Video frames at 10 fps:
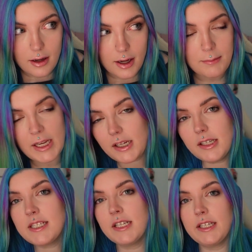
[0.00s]
I'm
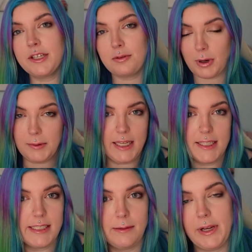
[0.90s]
guaranteeing you probably had the
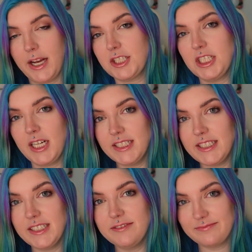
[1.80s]
same reaction I
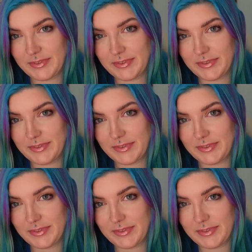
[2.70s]
did,